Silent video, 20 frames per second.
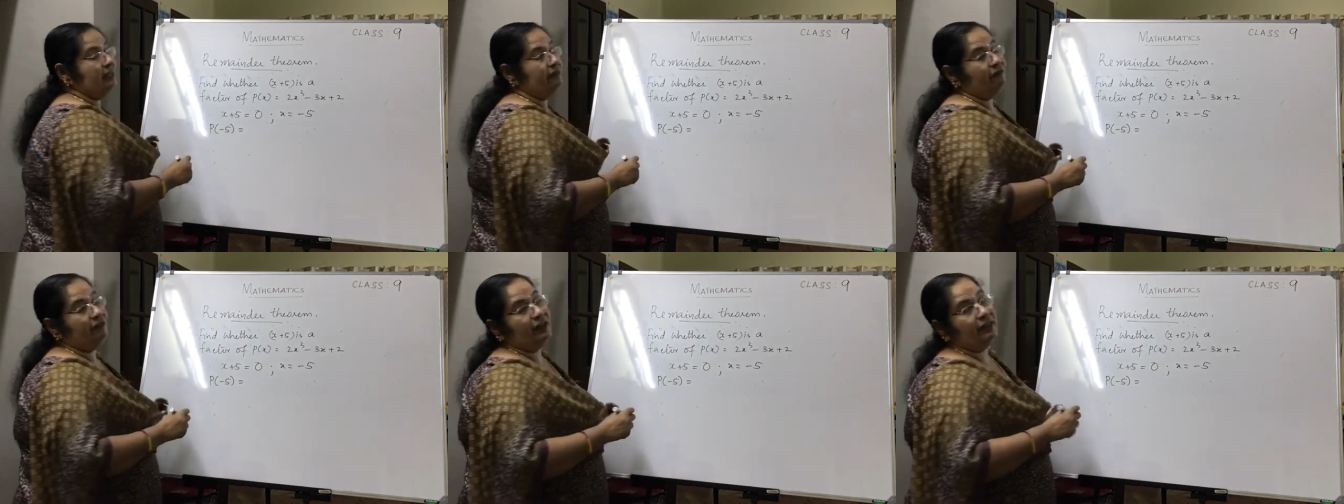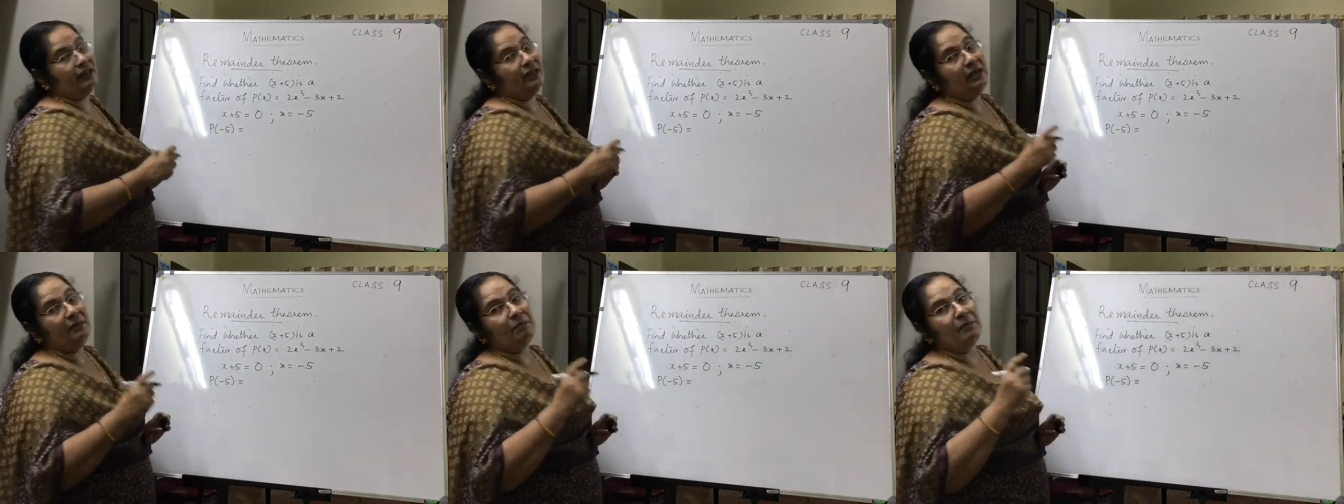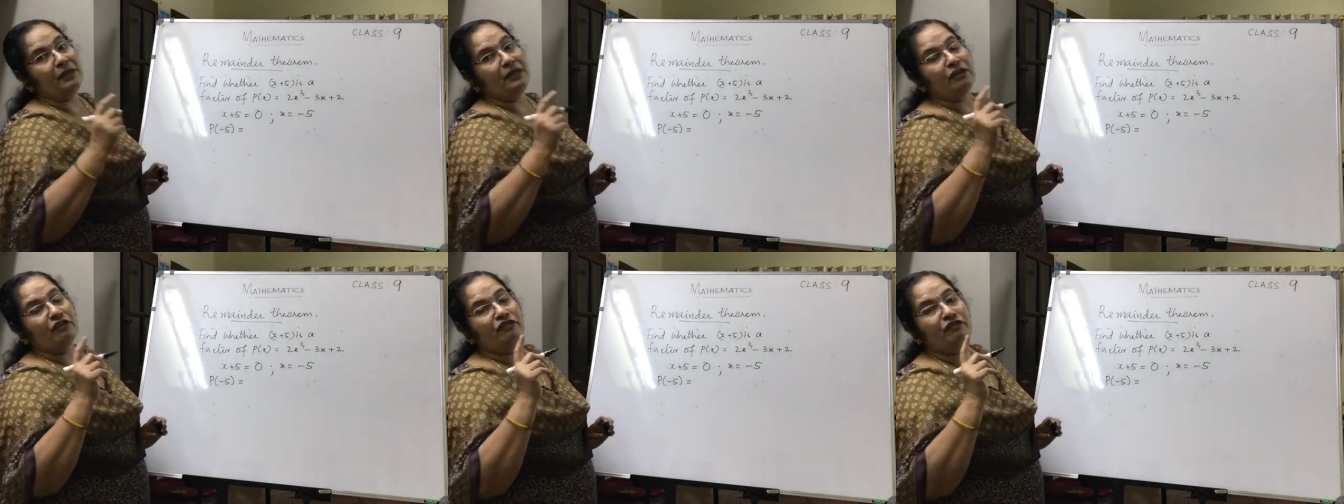whether
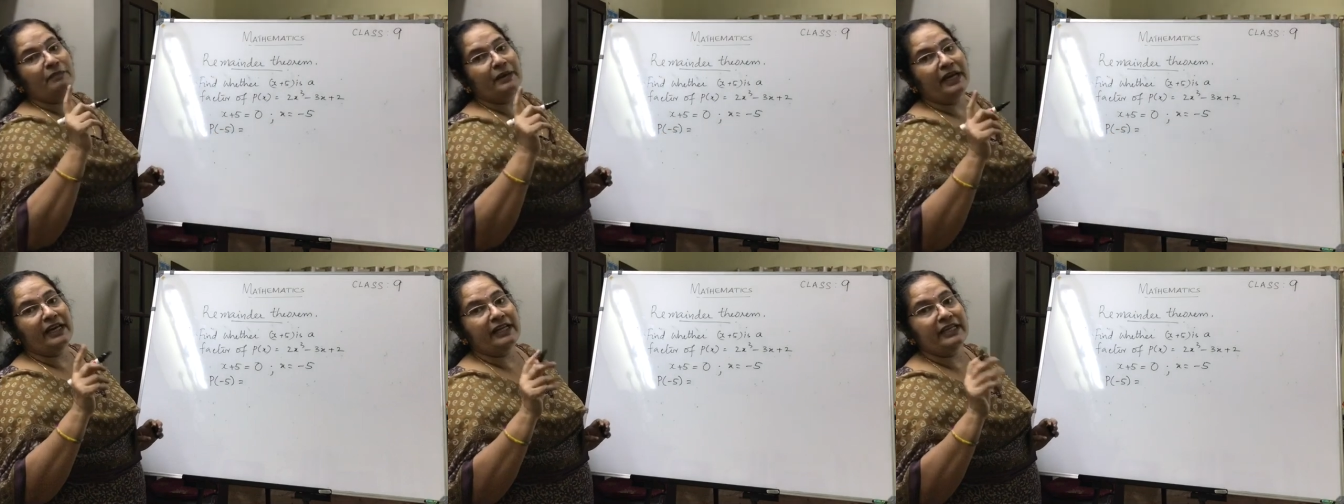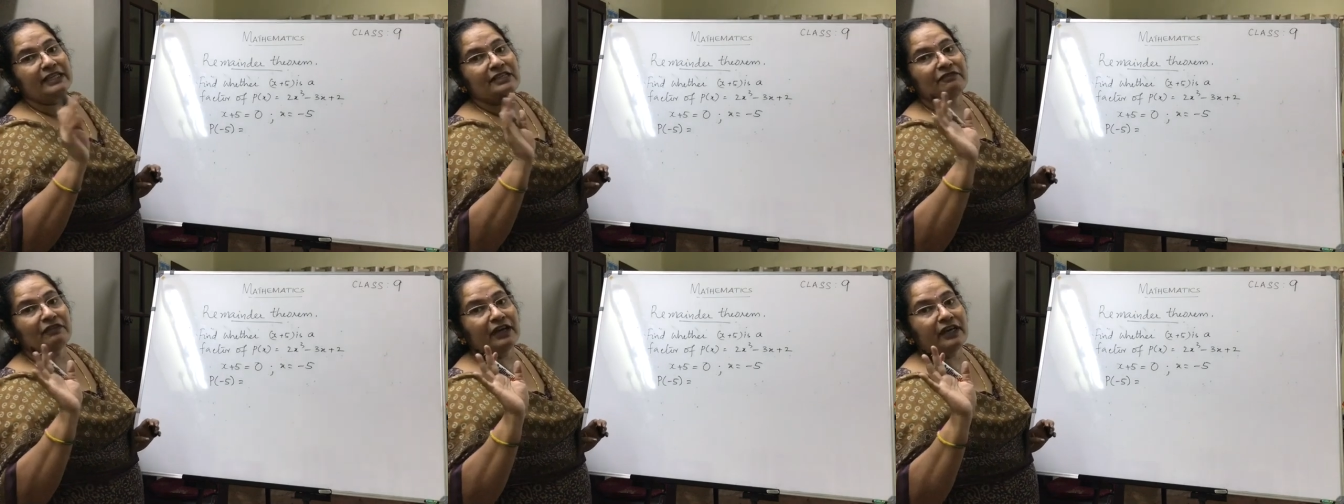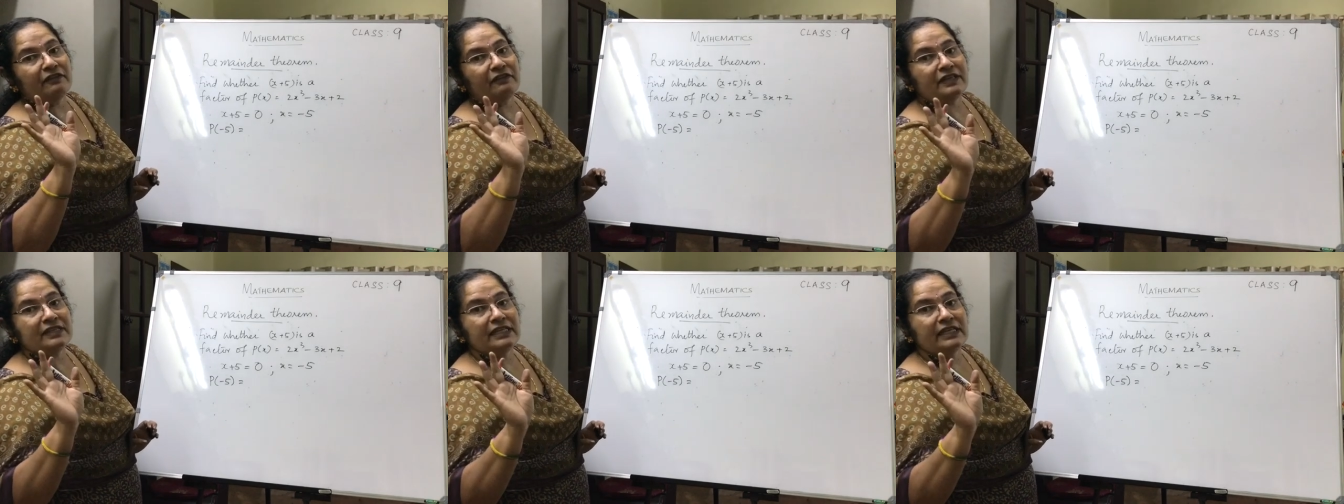p of minus 5
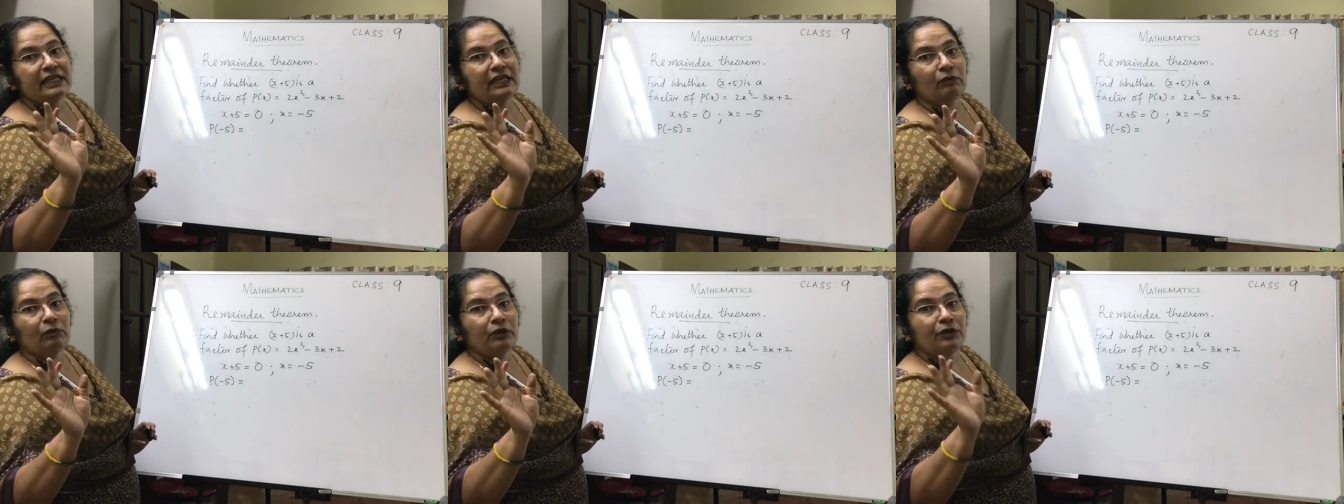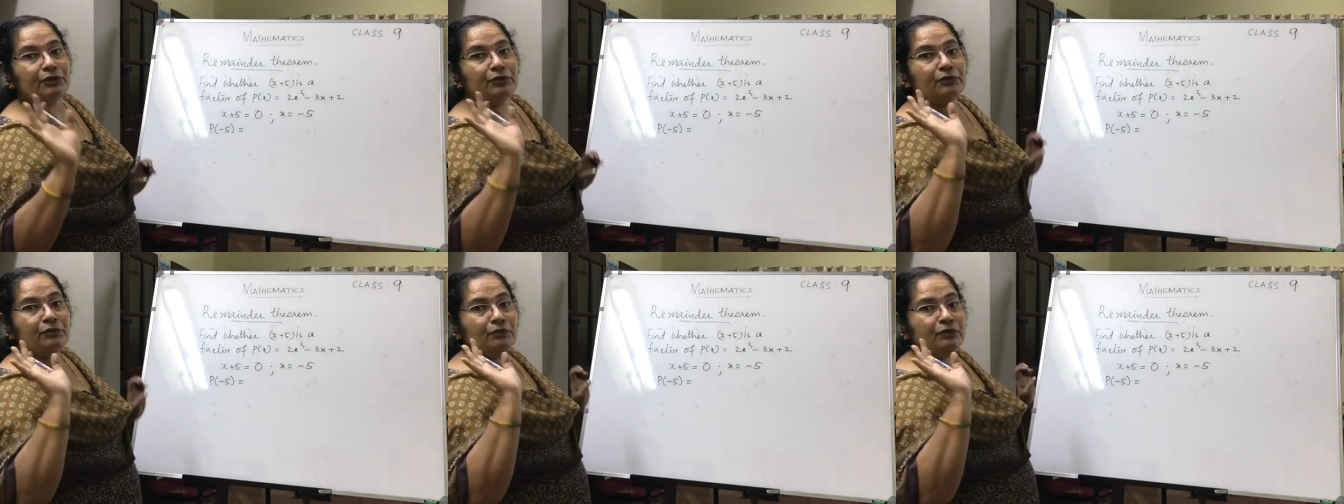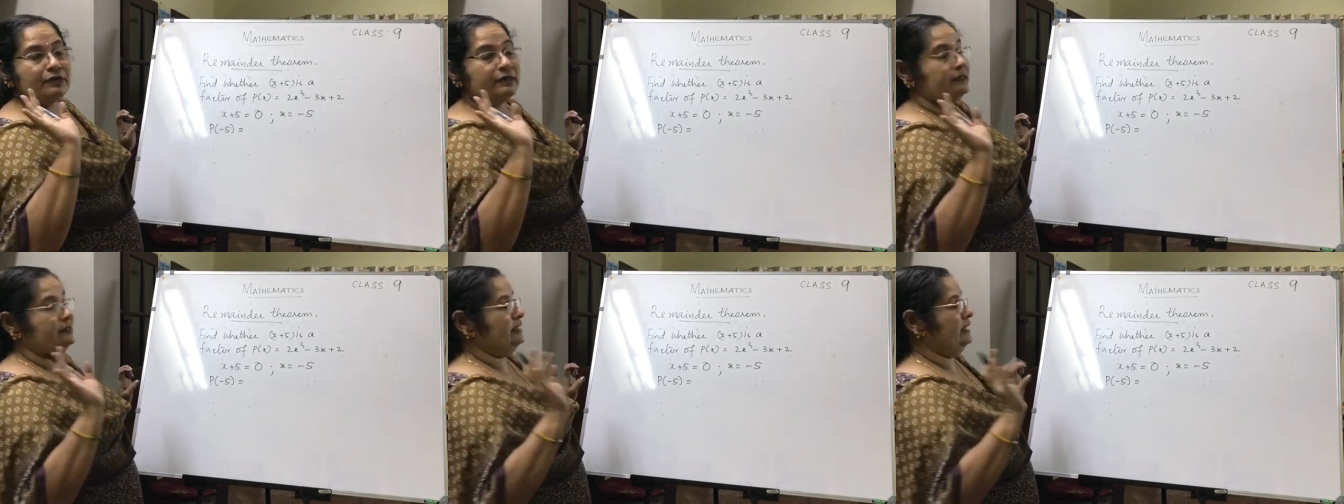is equal to
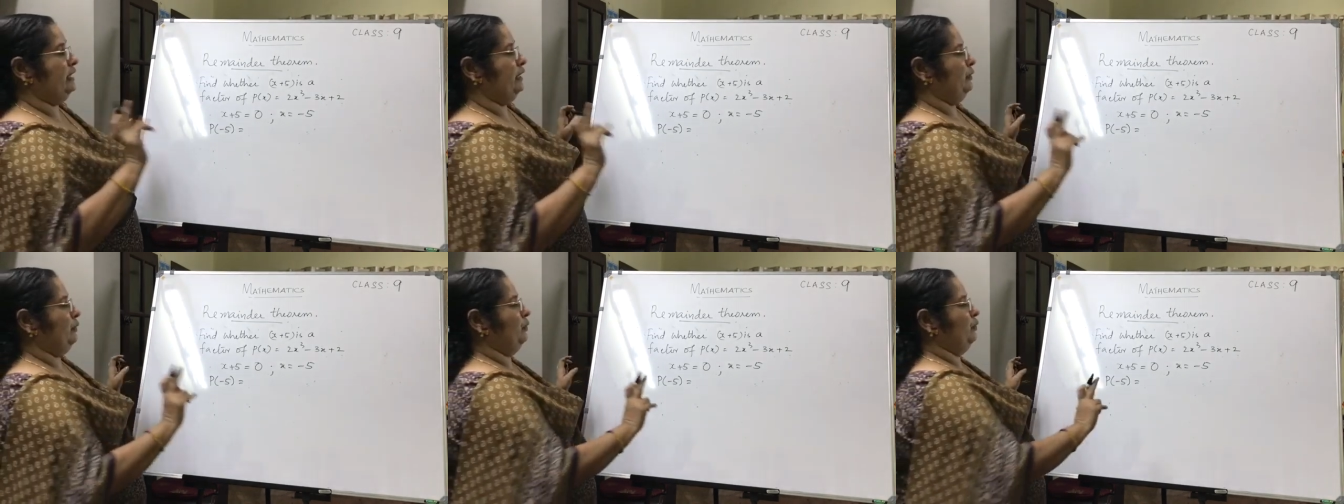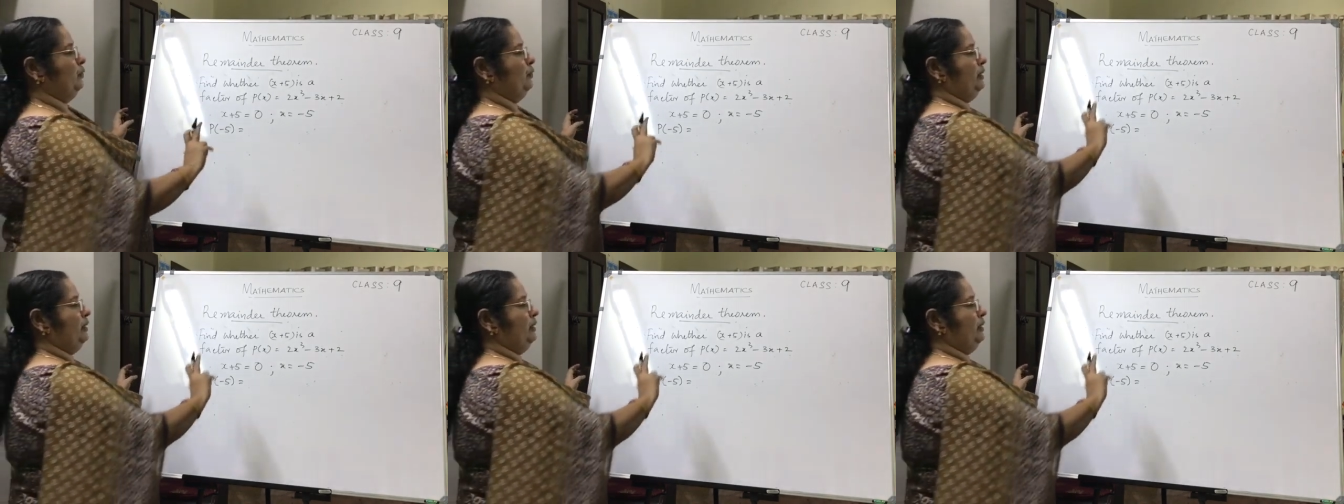0.